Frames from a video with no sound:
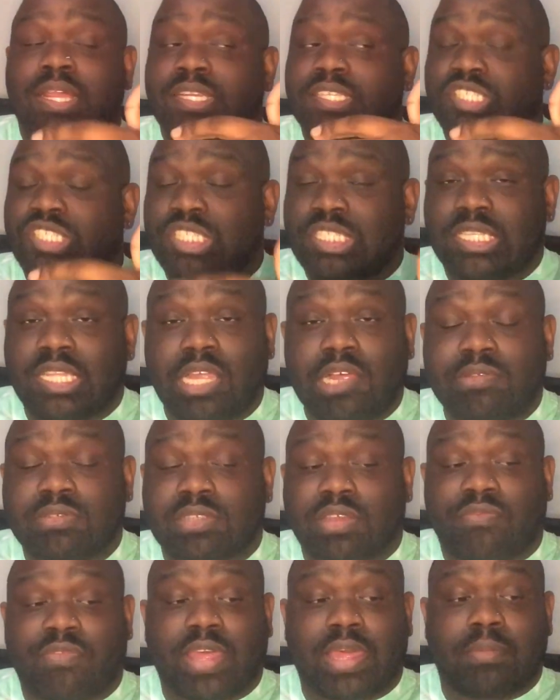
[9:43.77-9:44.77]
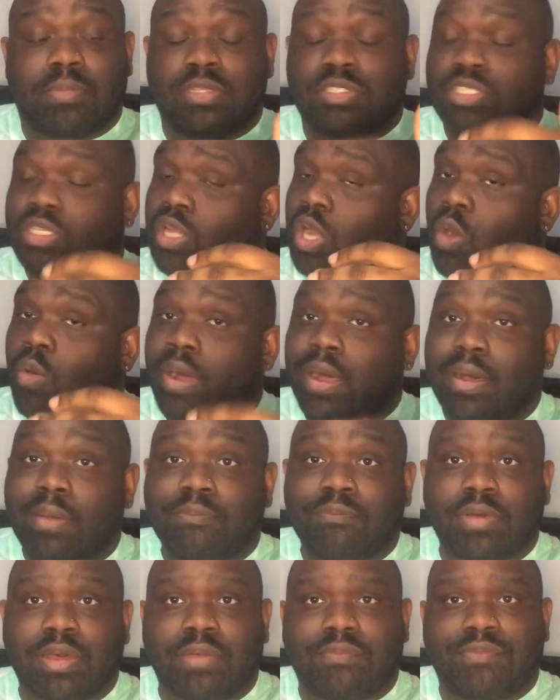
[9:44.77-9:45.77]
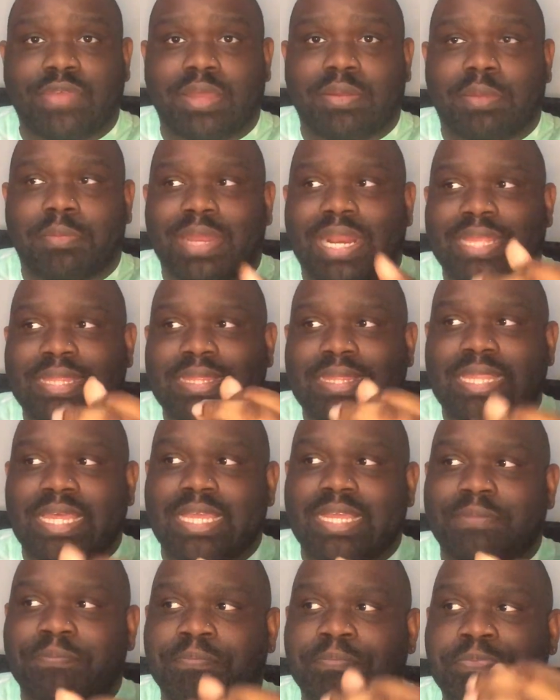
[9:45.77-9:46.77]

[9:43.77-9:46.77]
She loves her family. She go up for her family, but I think